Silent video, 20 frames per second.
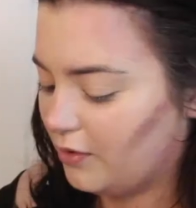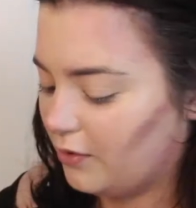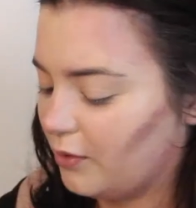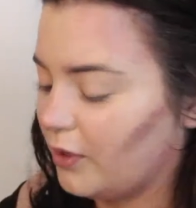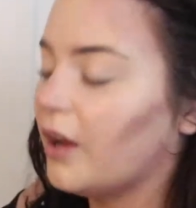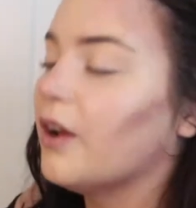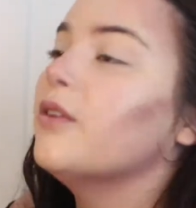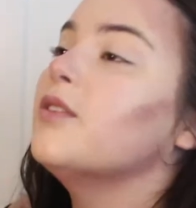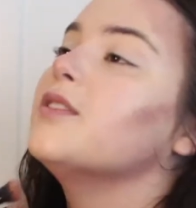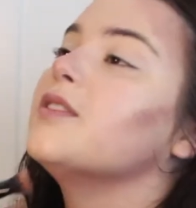When
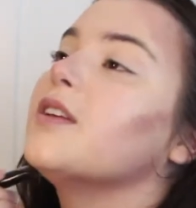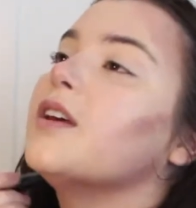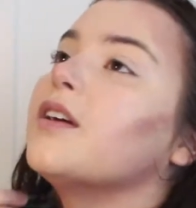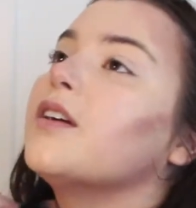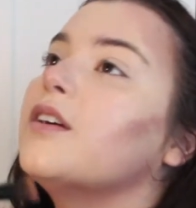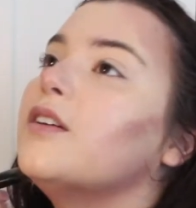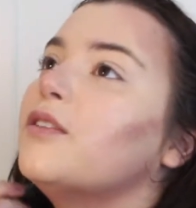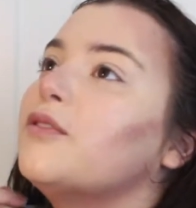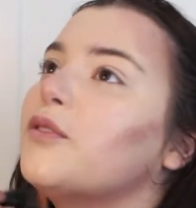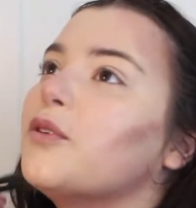I was like
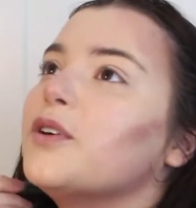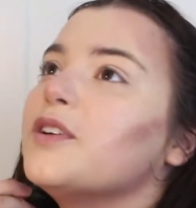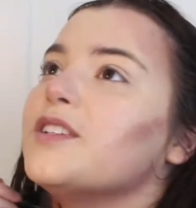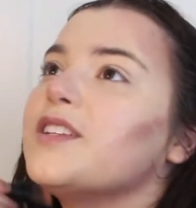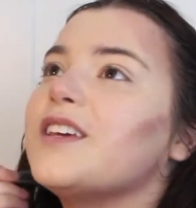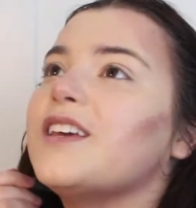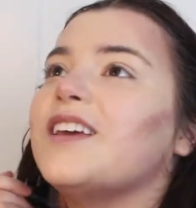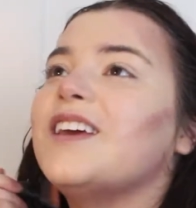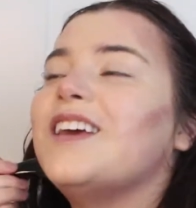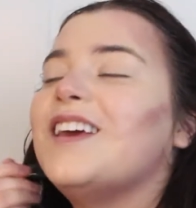
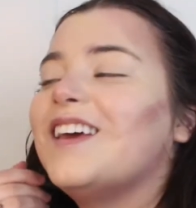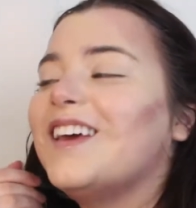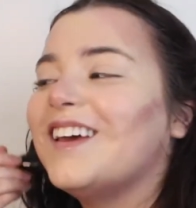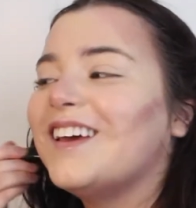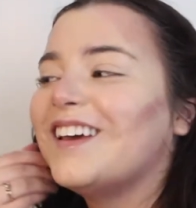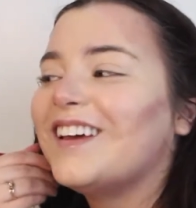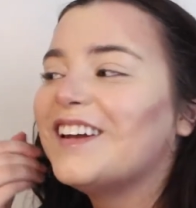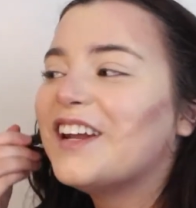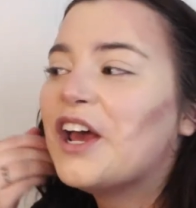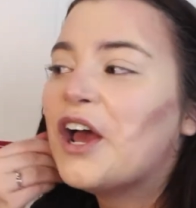14,
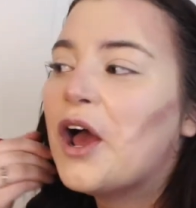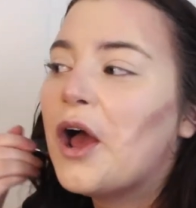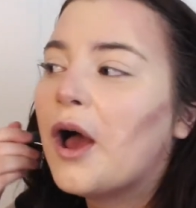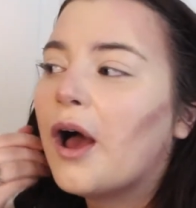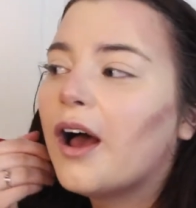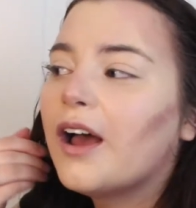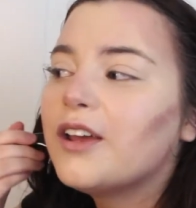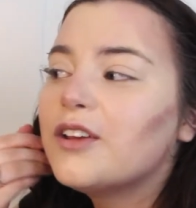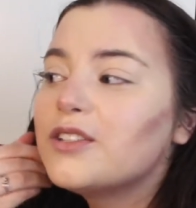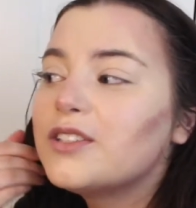
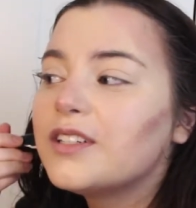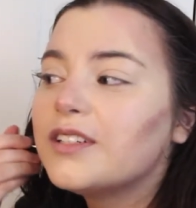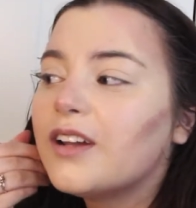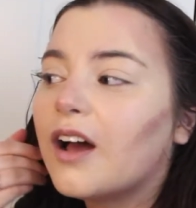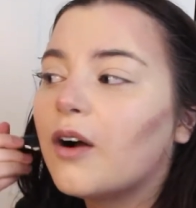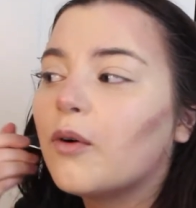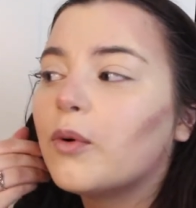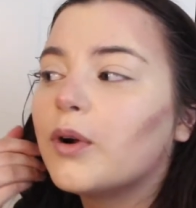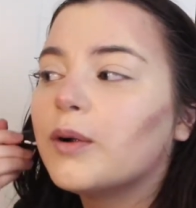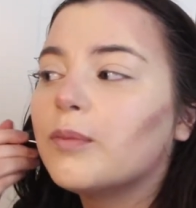I used to
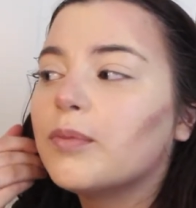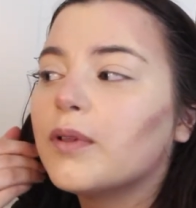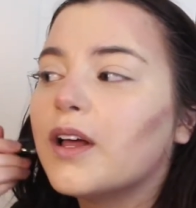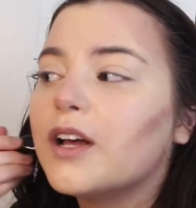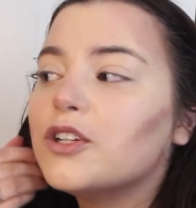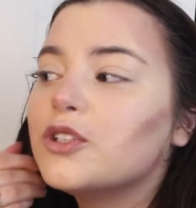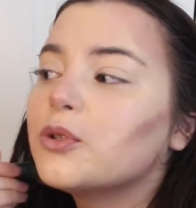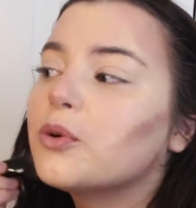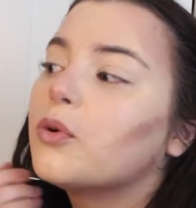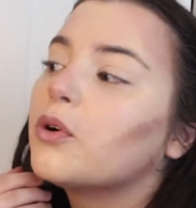not wear
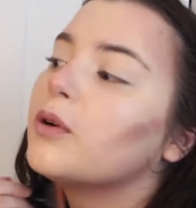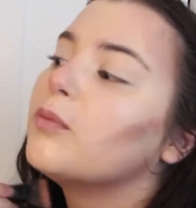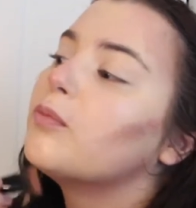blush or